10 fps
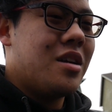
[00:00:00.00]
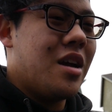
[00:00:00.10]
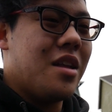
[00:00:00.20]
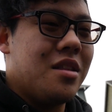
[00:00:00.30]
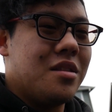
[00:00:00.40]

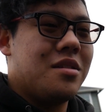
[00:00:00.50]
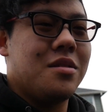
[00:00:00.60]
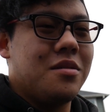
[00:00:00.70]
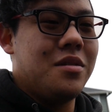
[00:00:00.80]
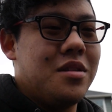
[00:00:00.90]
and
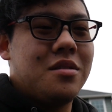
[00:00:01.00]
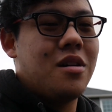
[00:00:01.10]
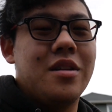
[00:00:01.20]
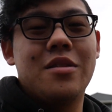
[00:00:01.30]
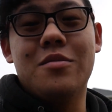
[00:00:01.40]
so
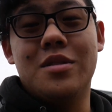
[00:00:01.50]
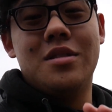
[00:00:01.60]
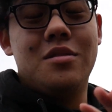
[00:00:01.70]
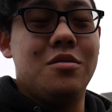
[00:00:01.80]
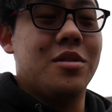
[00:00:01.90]
installing
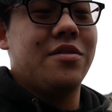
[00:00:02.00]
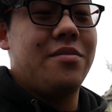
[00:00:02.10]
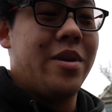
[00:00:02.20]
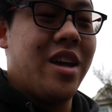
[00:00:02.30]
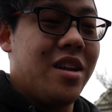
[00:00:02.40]
wasn't too much of
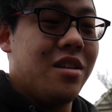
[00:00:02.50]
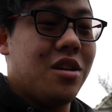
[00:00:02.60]
a pain.